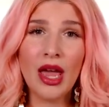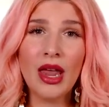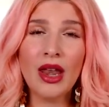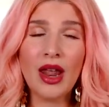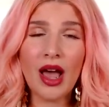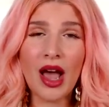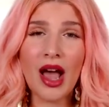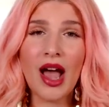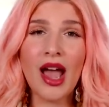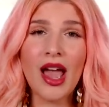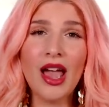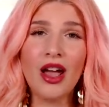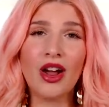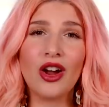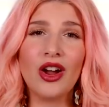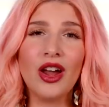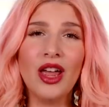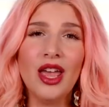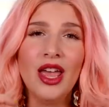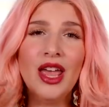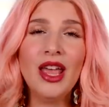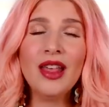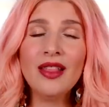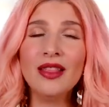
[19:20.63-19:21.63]
and I are
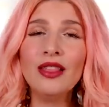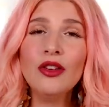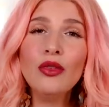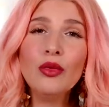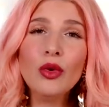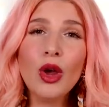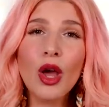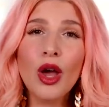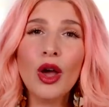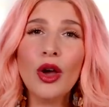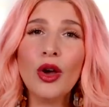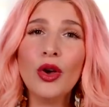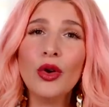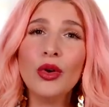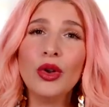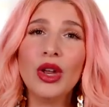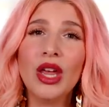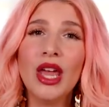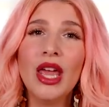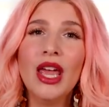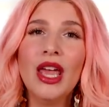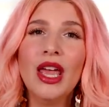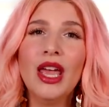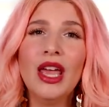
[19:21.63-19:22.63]
hitting the
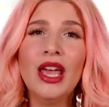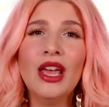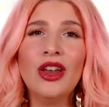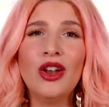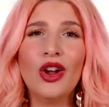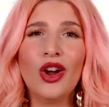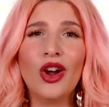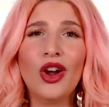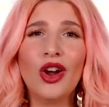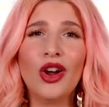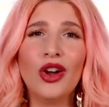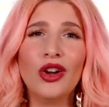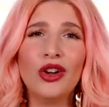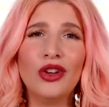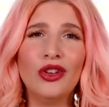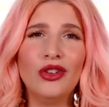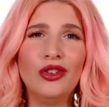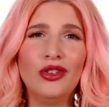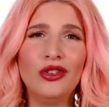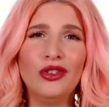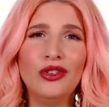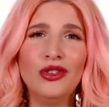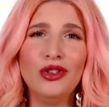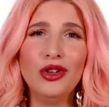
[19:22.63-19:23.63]
road in our
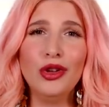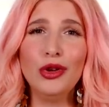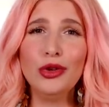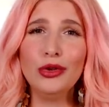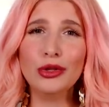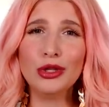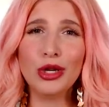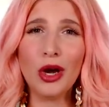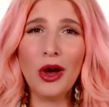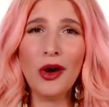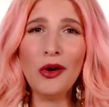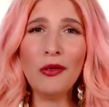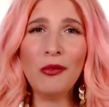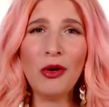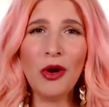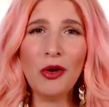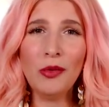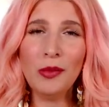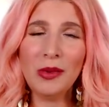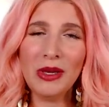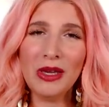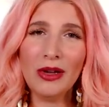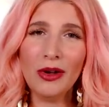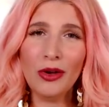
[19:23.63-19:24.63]
new
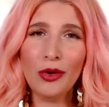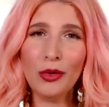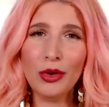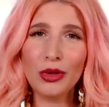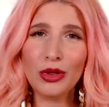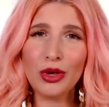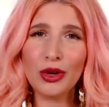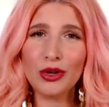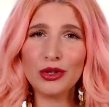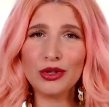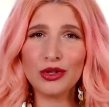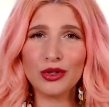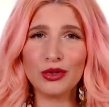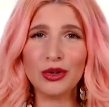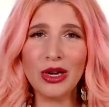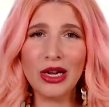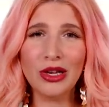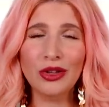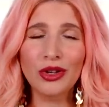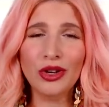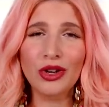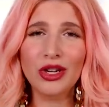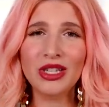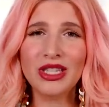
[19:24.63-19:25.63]
towmobile with our
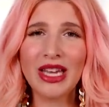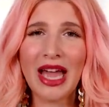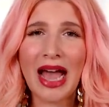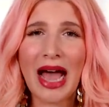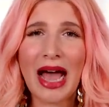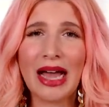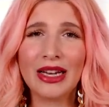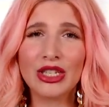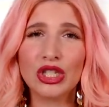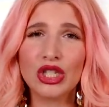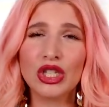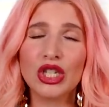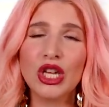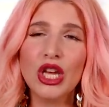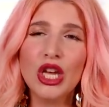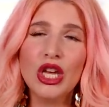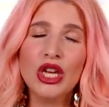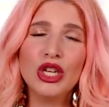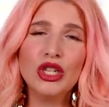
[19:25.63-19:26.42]
trailer attached